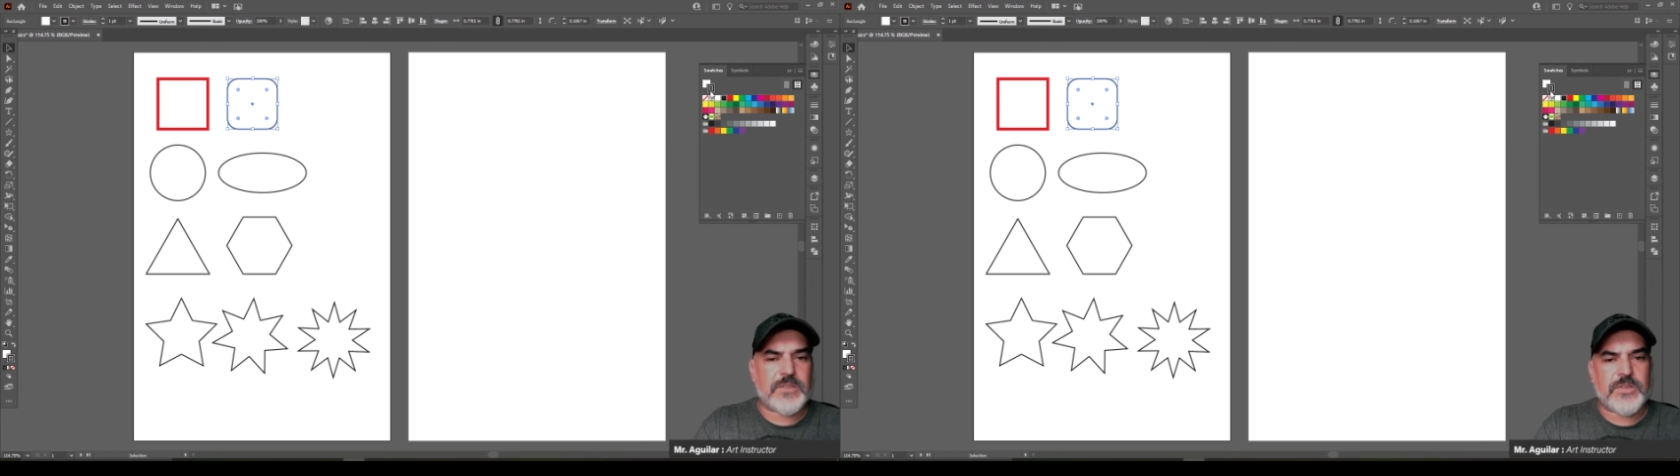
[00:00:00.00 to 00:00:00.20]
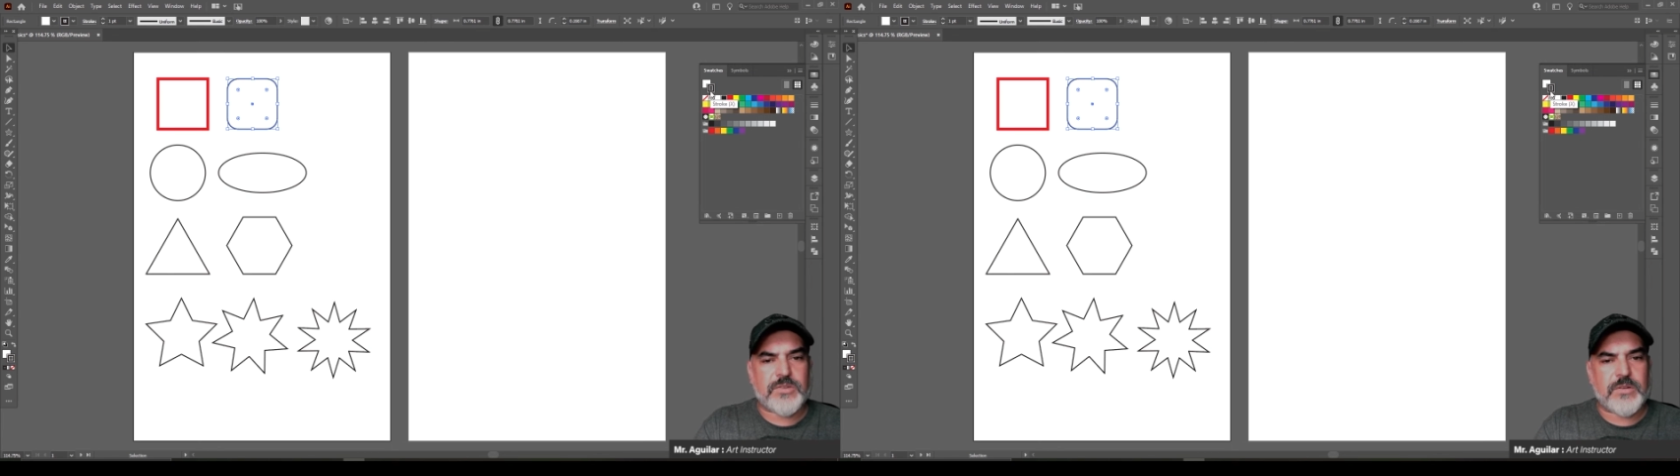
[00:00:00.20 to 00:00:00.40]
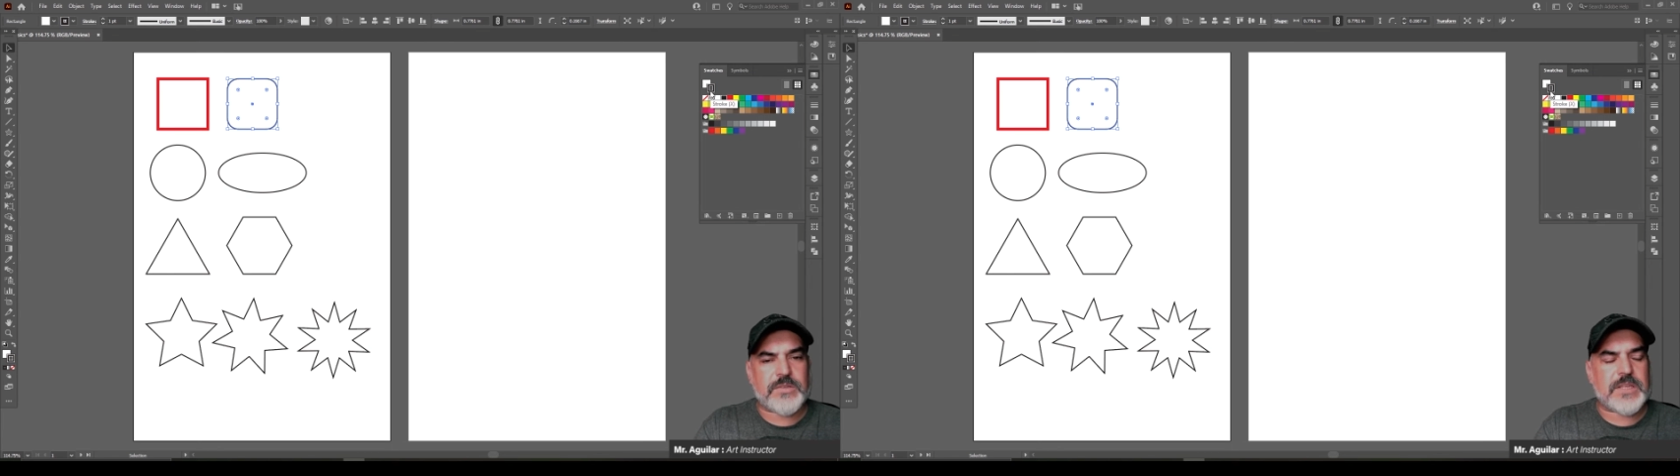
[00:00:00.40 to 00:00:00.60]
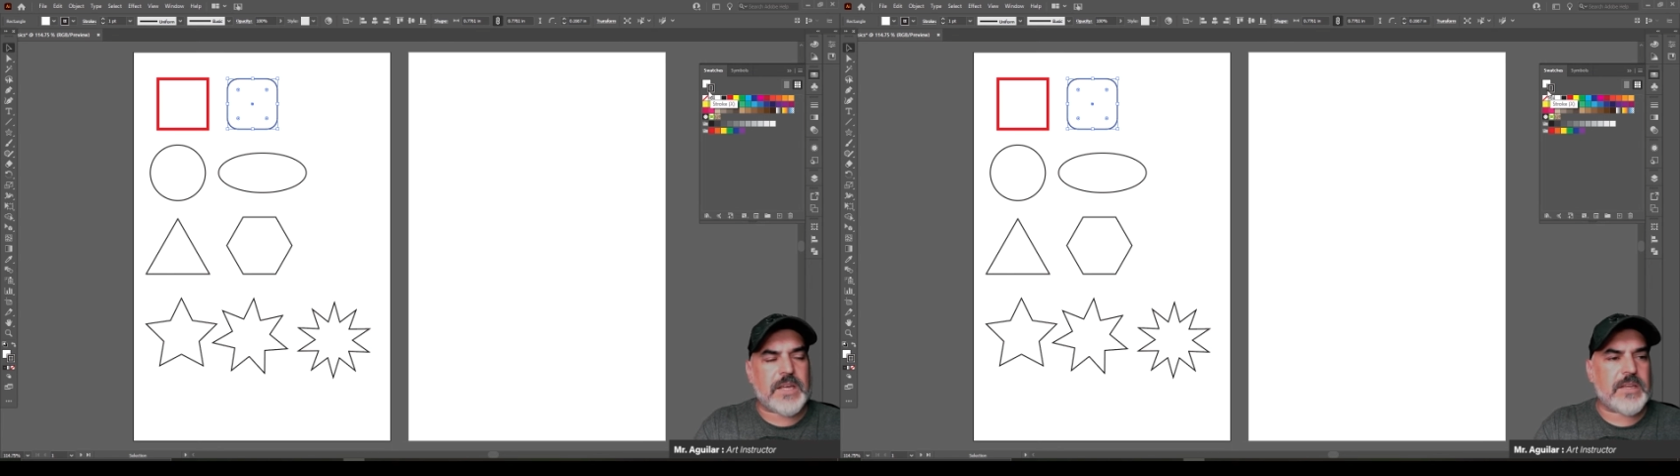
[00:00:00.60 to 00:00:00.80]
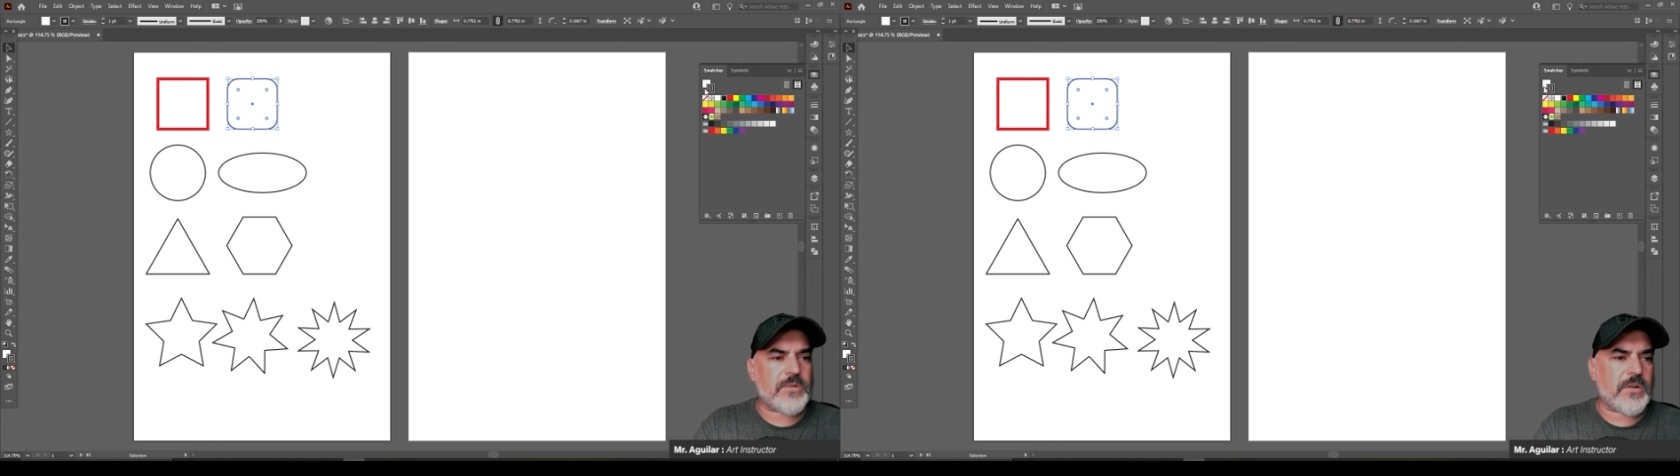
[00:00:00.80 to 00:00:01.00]
the stroke
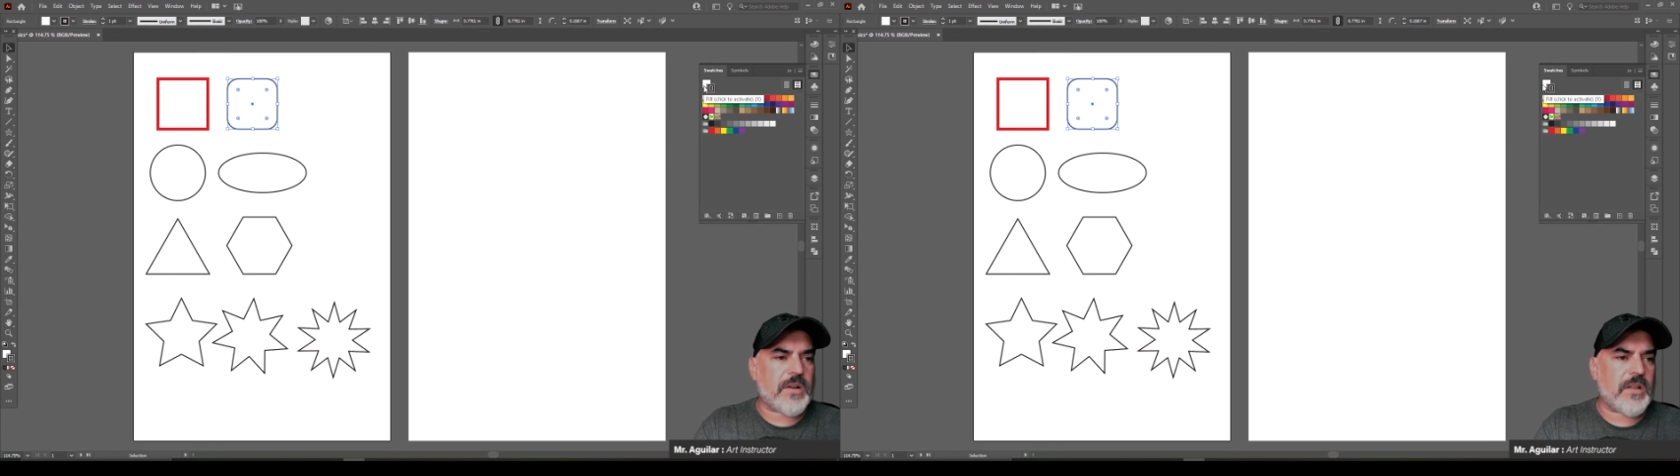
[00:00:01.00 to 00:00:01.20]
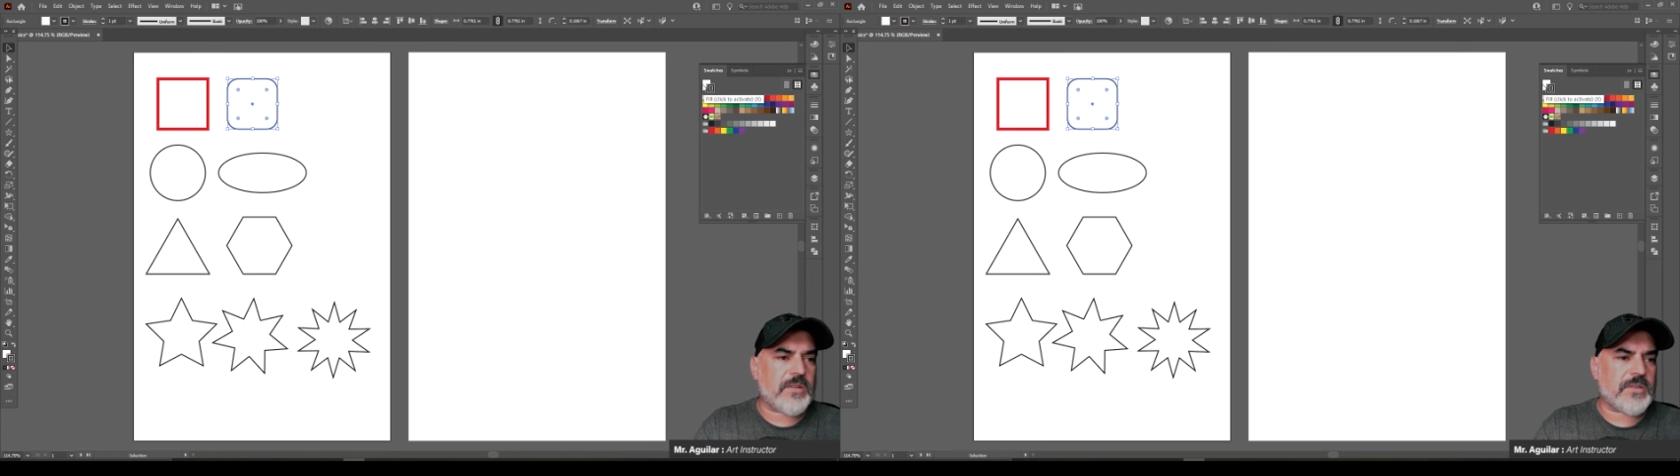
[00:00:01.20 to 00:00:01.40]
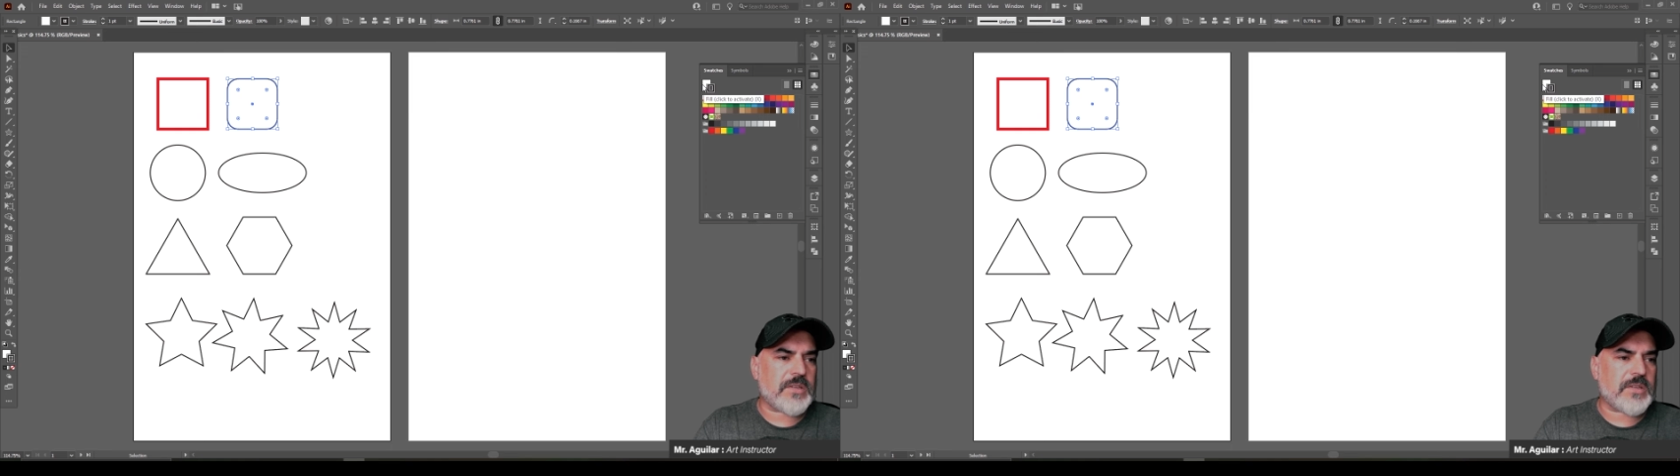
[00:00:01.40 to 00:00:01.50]
size or color.